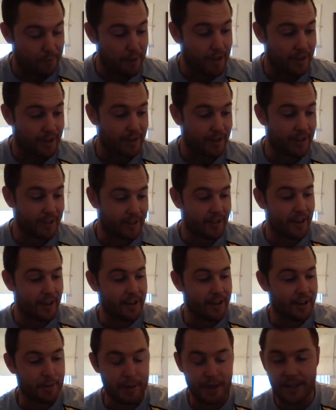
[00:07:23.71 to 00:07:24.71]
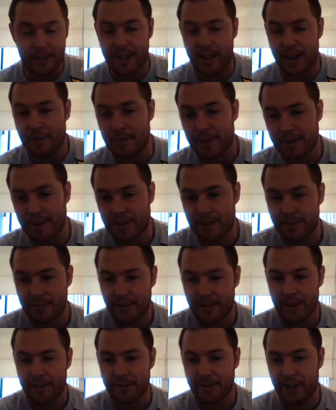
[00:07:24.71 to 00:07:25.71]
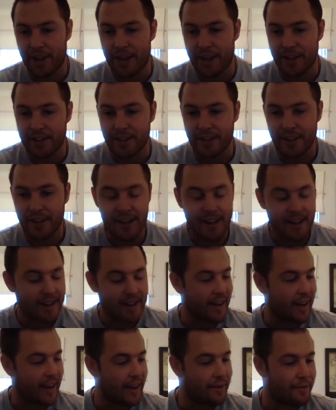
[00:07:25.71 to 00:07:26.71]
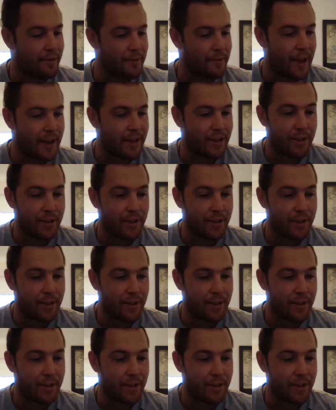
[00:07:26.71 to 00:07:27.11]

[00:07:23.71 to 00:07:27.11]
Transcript: But this kind of speaks to how much I've kind of changed from that.